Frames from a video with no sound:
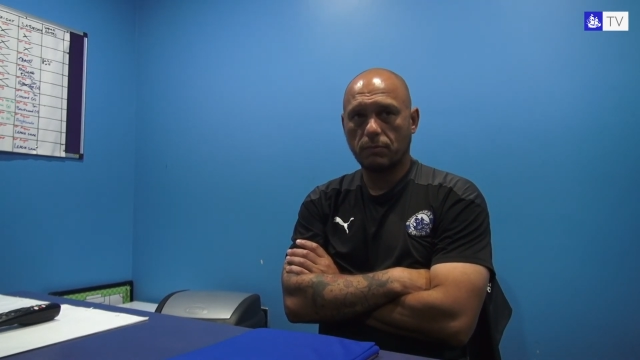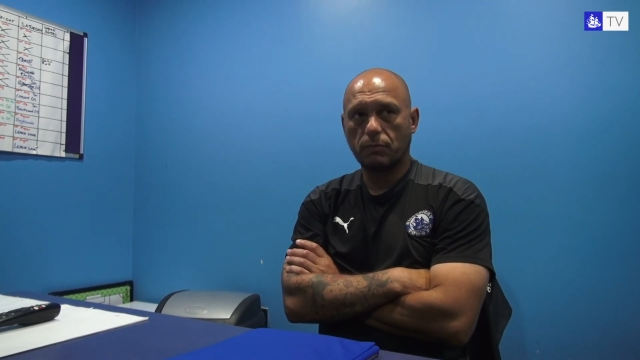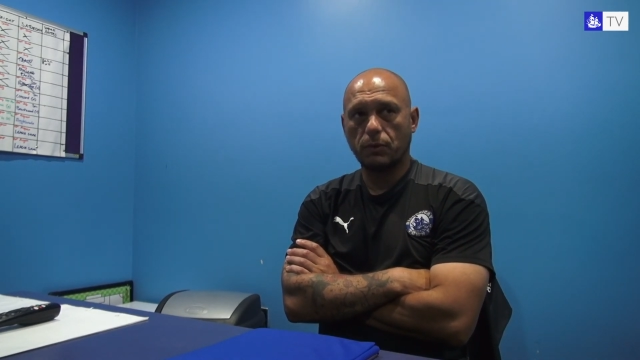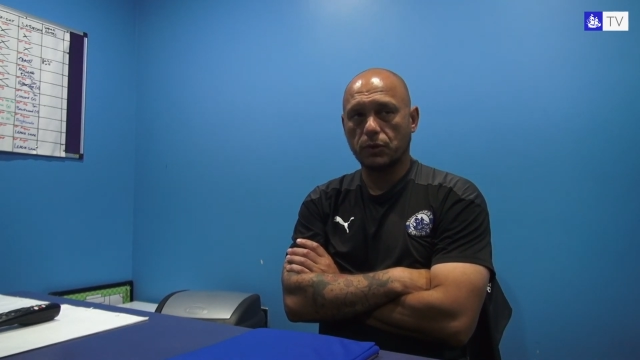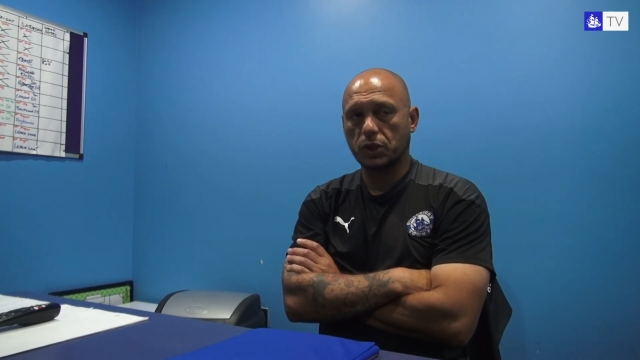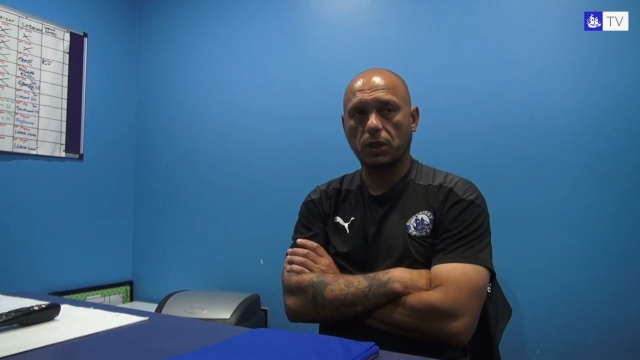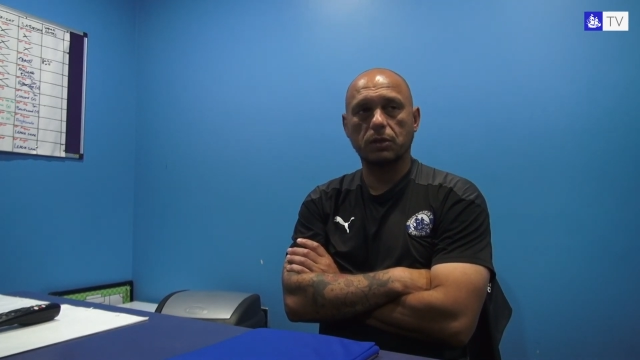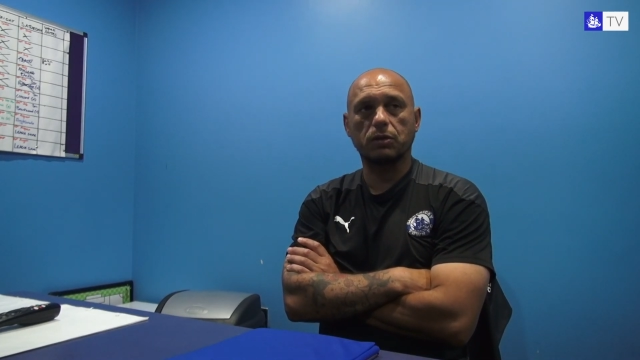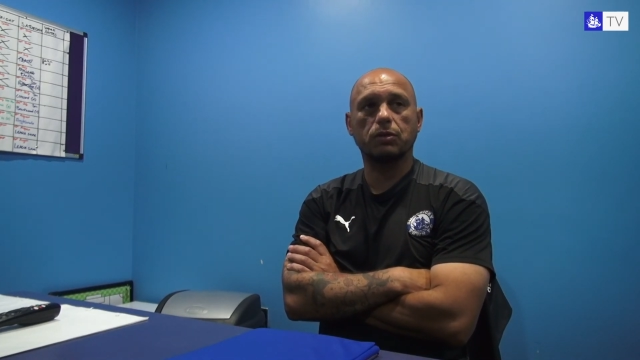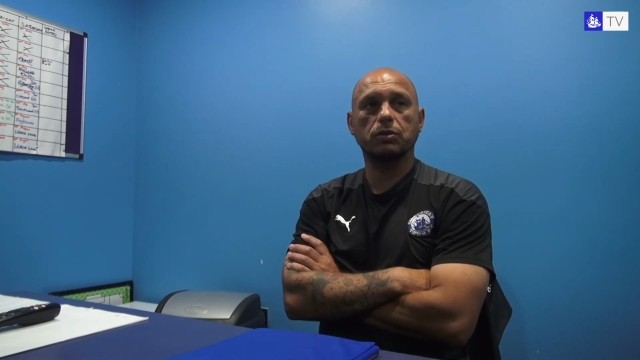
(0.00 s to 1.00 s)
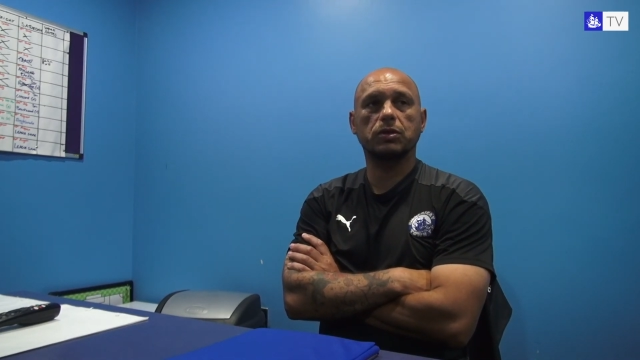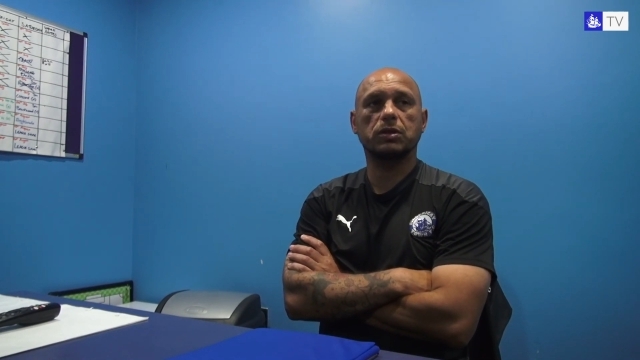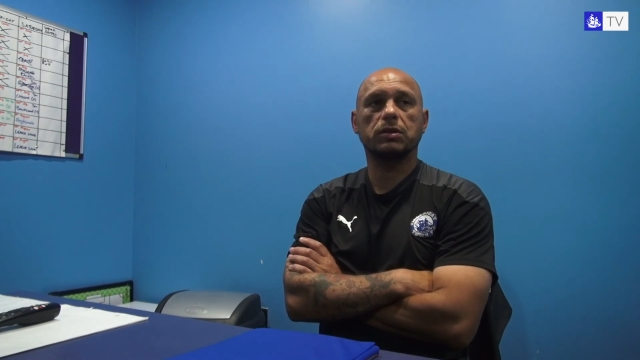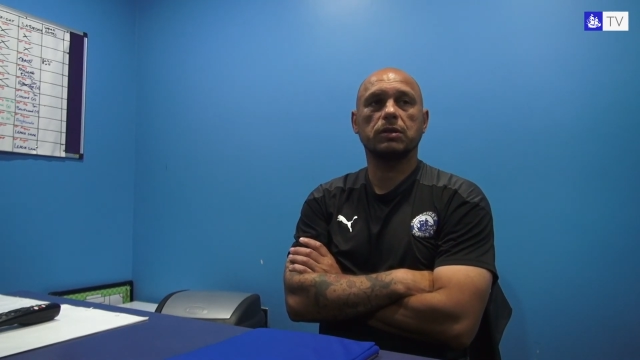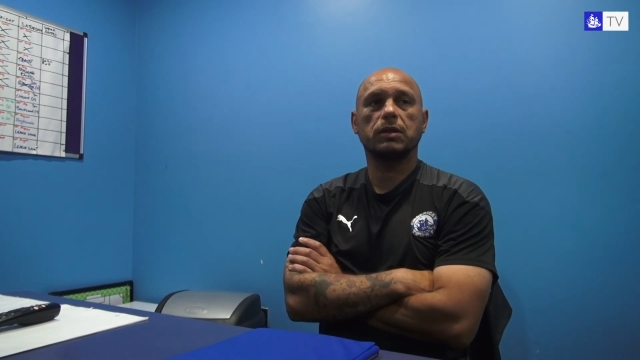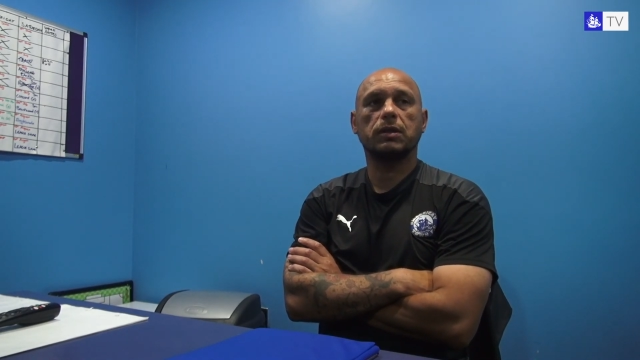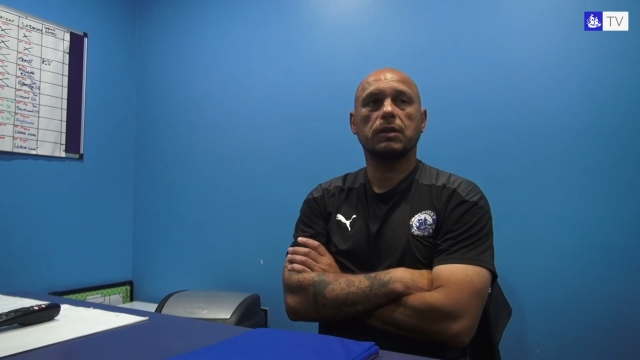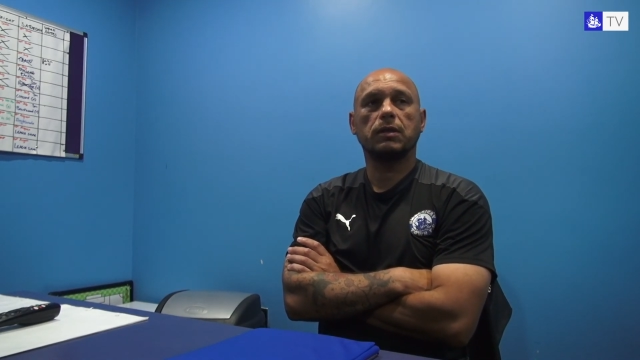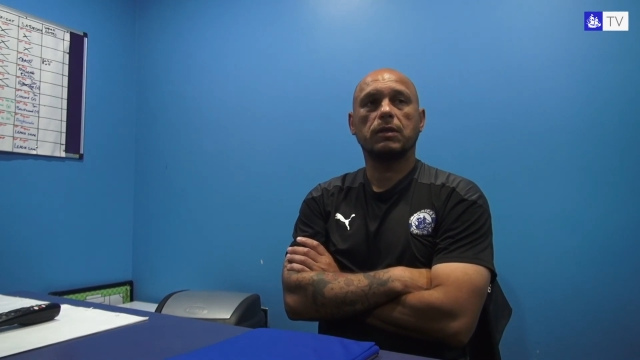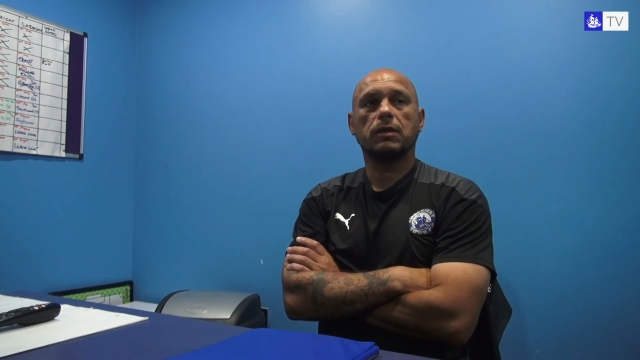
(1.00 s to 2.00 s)
we'll shut the doors
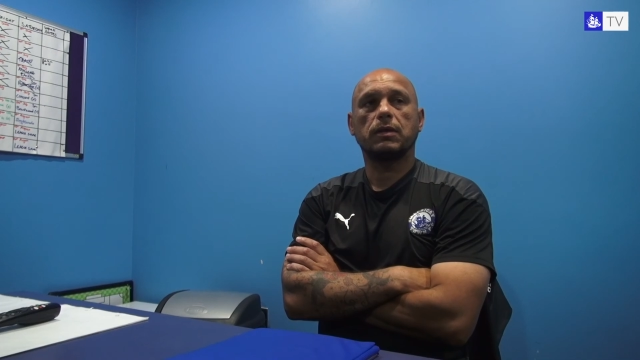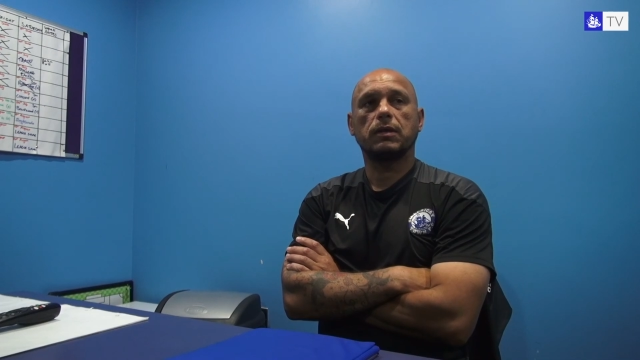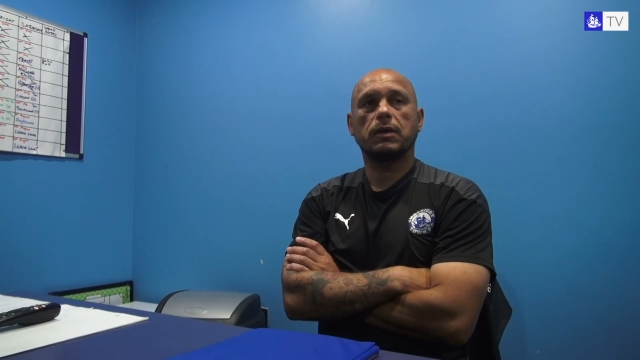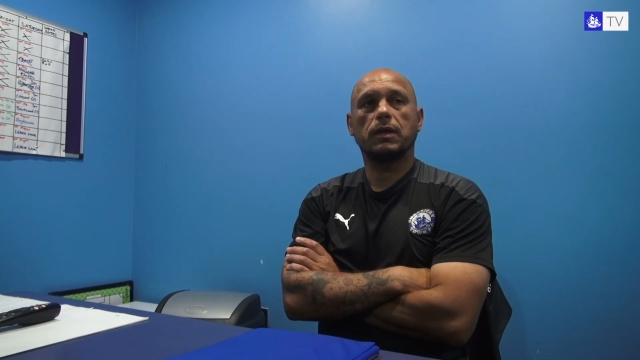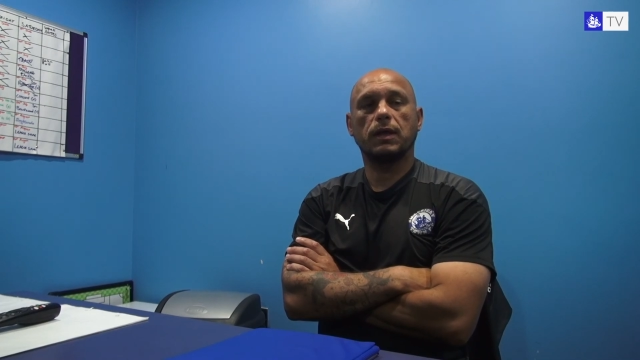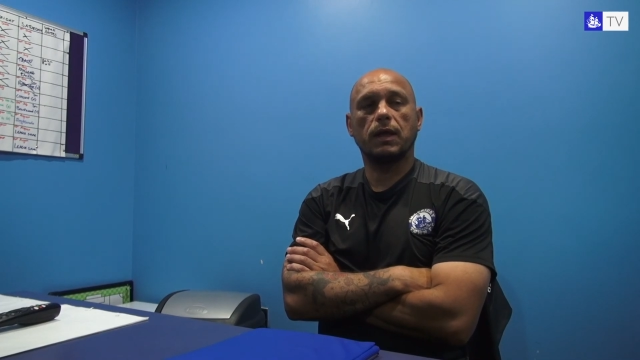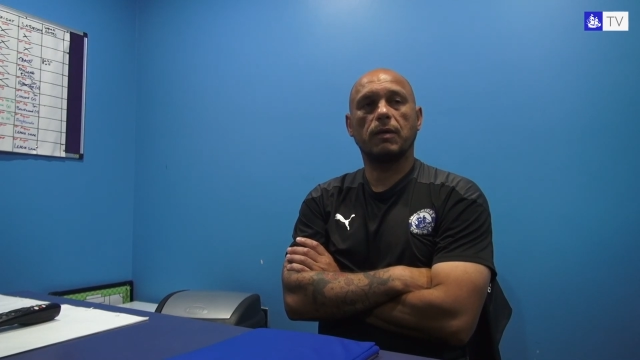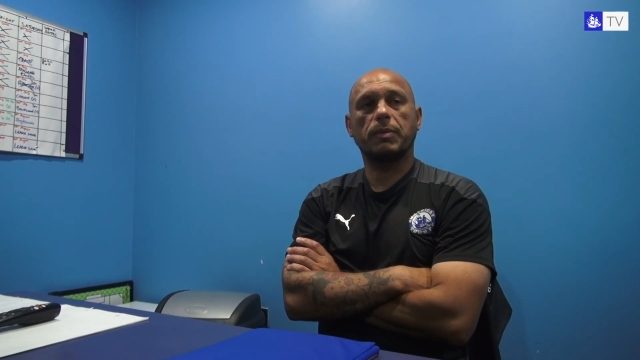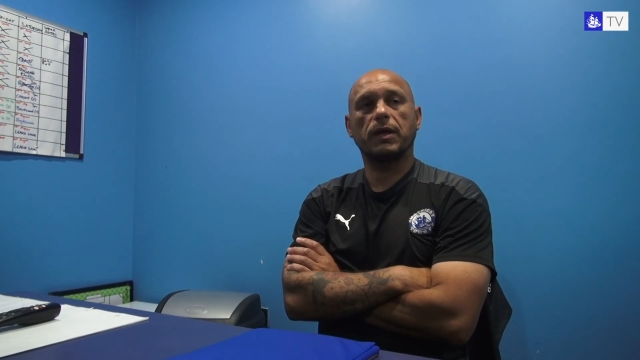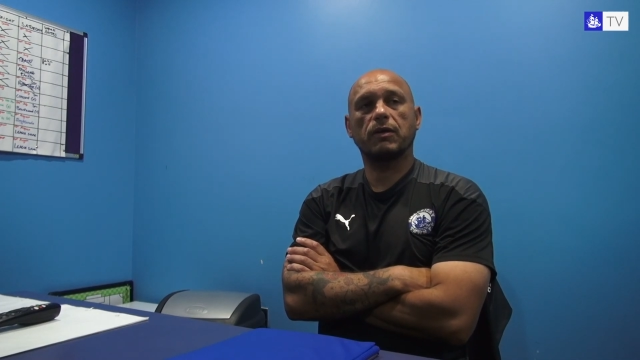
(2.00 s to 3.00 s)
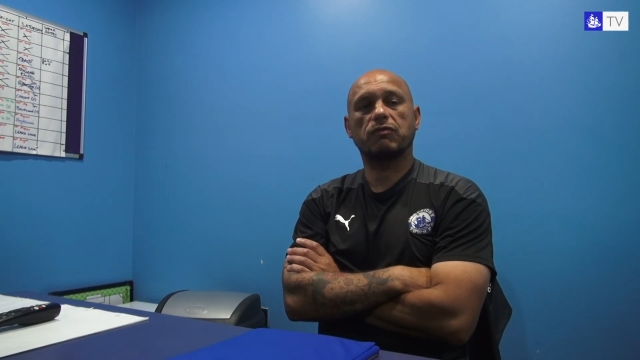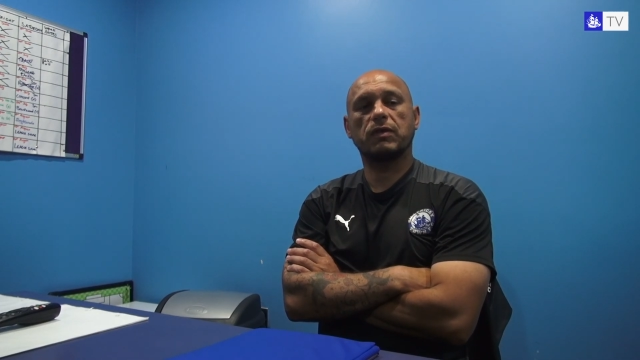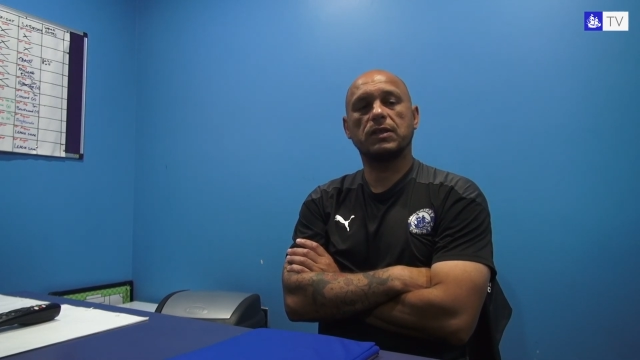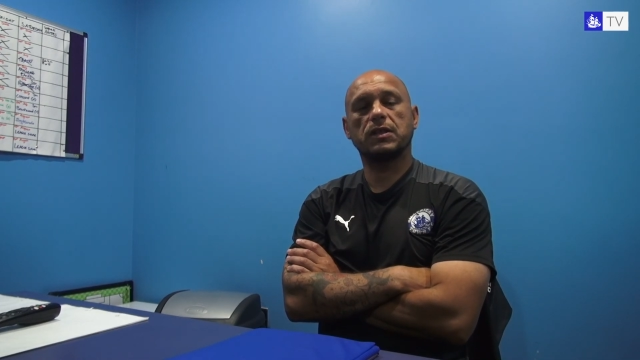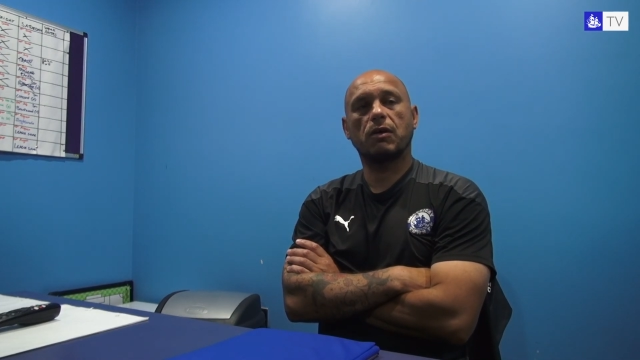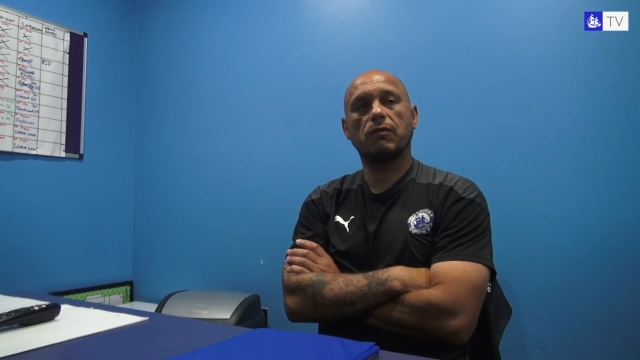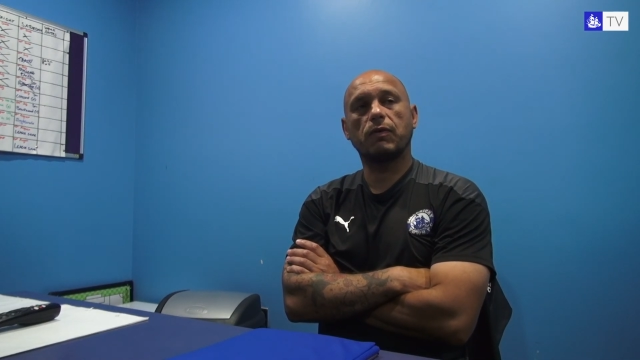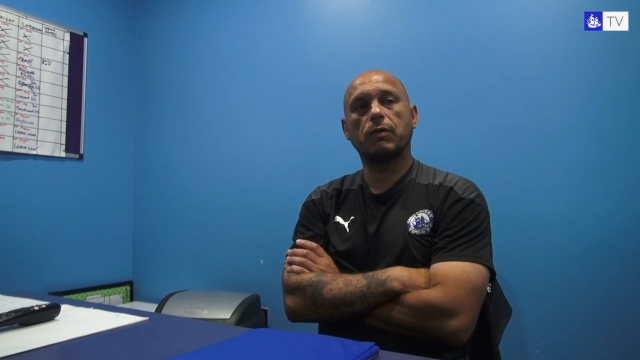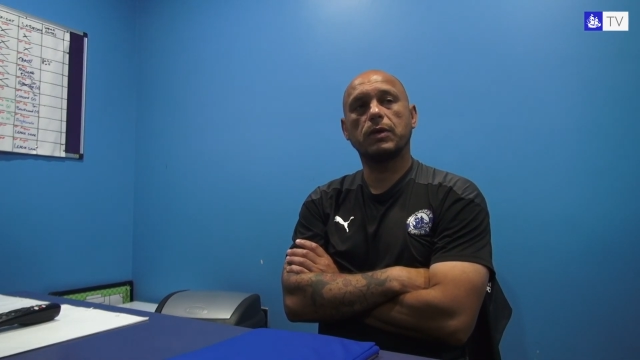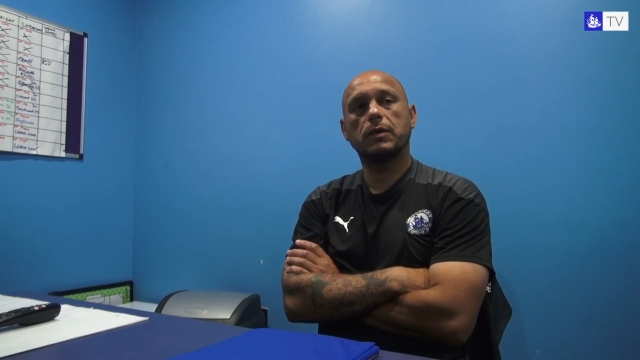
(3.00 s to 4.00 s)
and that'll be us ready to go
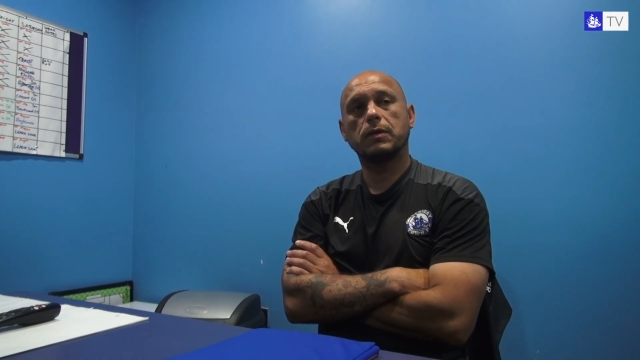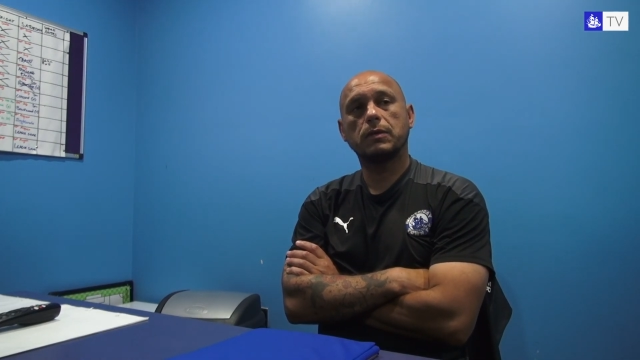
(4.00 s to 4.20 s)
forward.